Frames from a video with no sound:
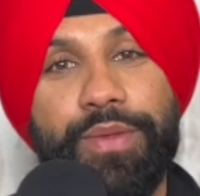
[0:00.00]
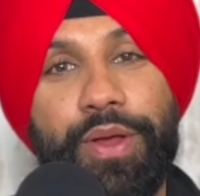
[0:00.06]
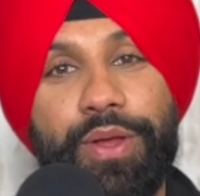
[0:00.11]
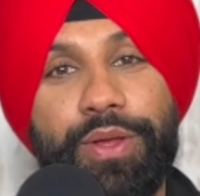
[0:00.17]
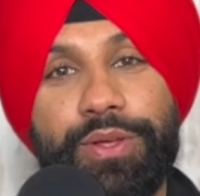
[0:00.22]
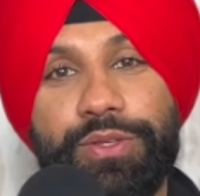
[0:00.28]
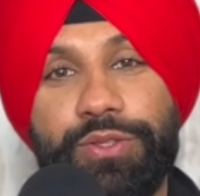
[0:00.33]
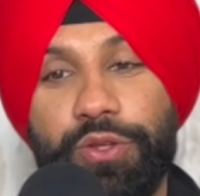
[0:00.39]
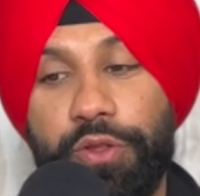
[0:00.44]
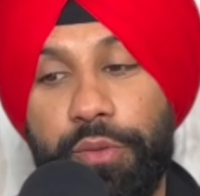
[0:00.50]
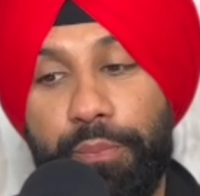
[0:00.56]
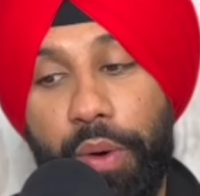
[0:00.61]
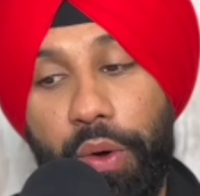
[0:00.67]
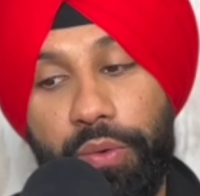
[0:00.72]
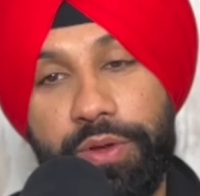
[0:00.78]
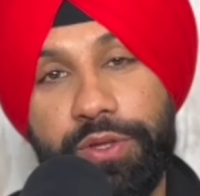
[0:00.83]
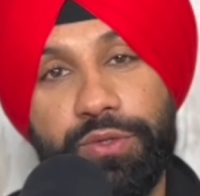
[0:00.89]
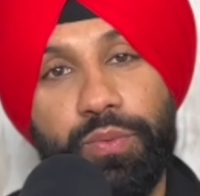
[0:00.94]
So the
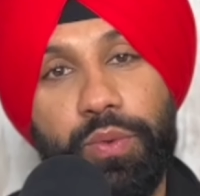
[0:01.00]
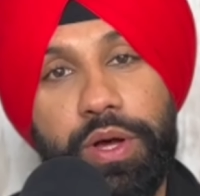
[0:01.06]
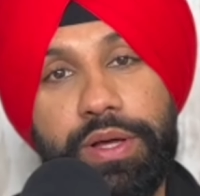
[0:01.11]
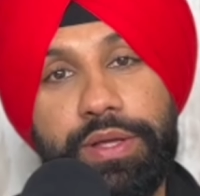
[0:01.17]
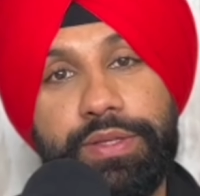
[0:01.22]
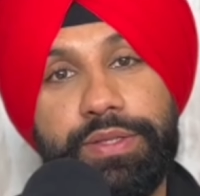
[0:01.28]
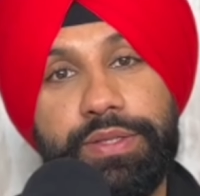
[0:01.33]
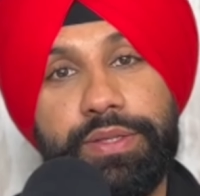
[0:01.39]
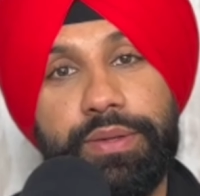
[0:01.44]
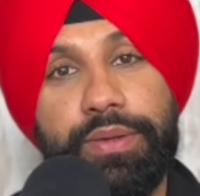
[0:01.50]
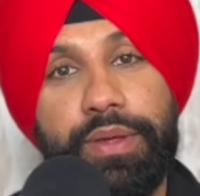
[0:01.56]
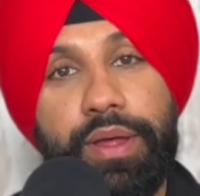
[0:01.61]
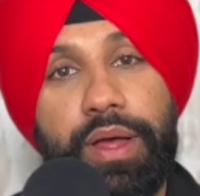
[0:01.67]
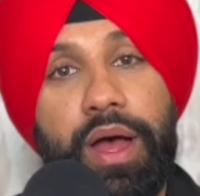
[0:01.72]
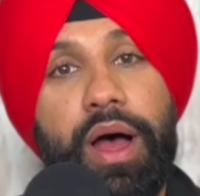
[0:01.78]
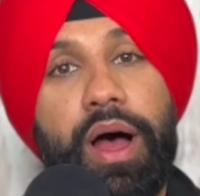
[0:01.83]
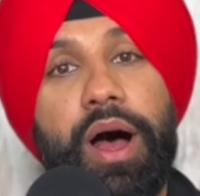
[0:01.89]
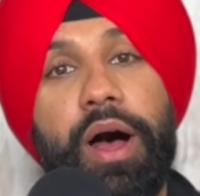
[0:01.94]
bonus was
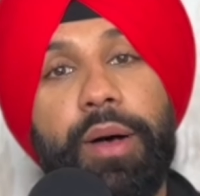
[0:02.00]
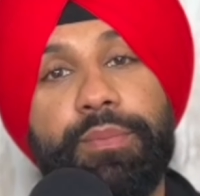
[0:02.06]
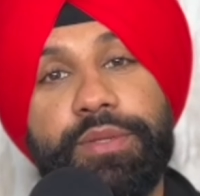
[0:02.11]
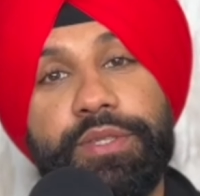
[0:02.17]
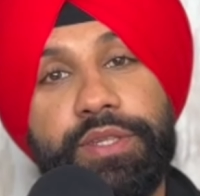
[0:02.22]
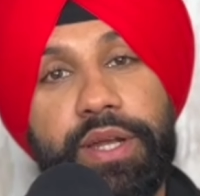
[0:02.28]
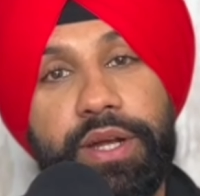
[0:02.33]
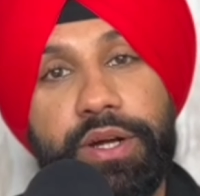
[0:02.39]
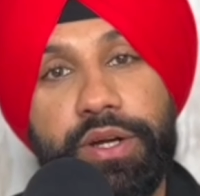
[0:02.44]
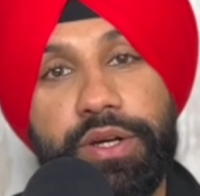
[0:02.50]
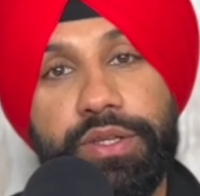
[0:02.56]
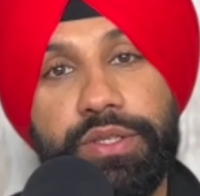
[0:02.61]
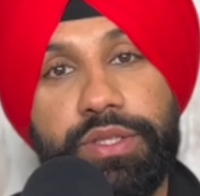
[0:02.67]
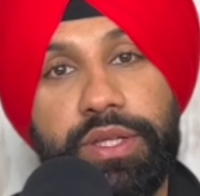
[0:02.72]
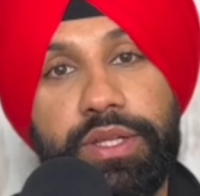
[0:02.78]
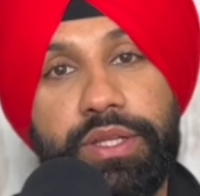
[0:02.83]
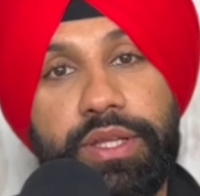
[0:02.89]
upstairs,